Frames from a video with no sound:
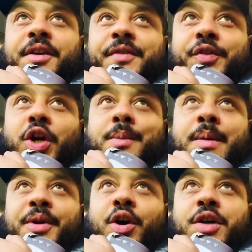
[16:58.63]
If you don't
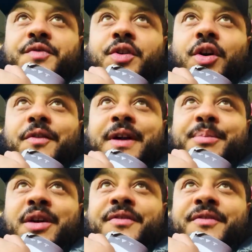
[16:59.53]
remember the Oxford goal, Fabio